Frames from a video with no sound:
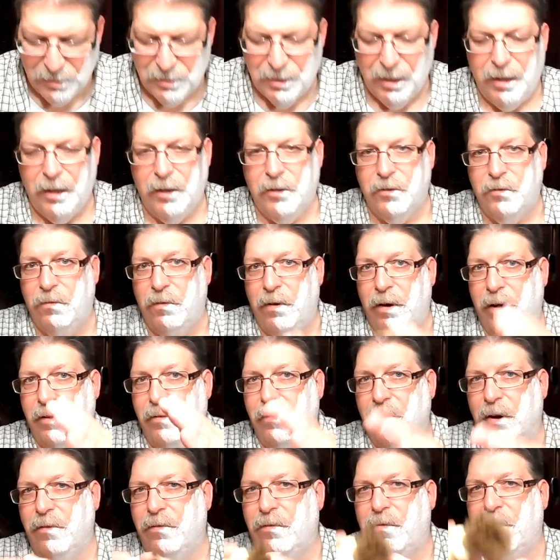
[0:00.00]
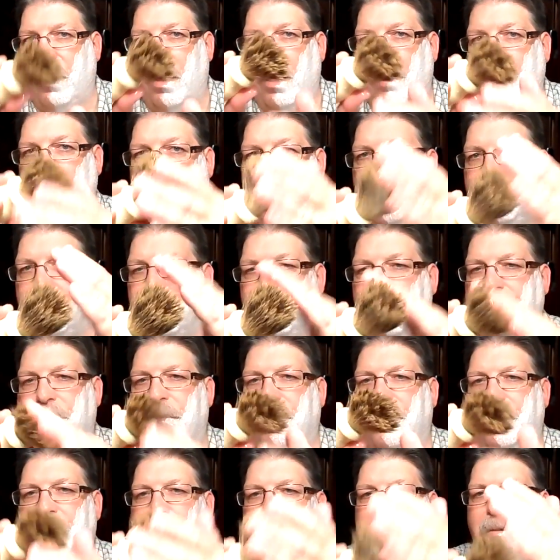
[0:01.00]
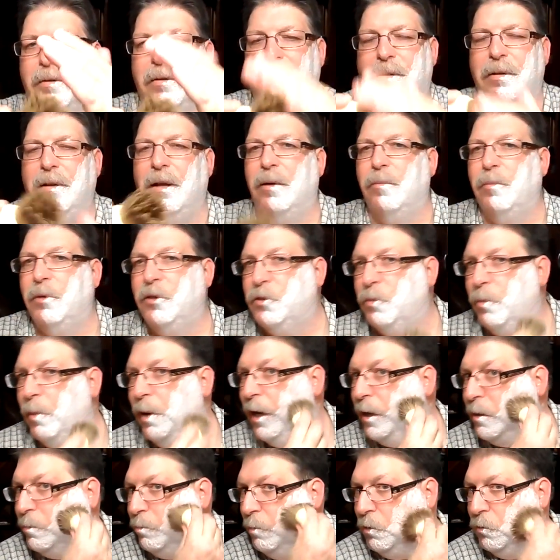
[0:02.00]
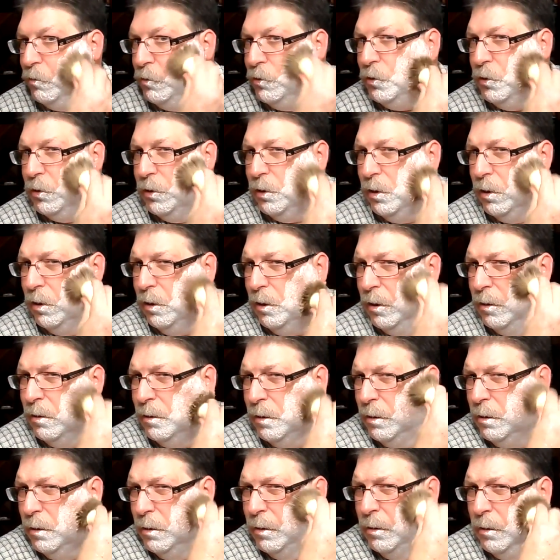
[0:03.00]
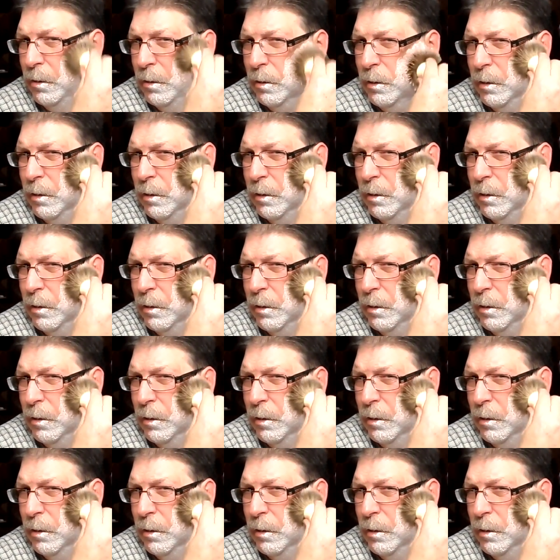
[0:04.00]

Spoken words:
and this thing is very, very floppy. Not much backbone to it at all.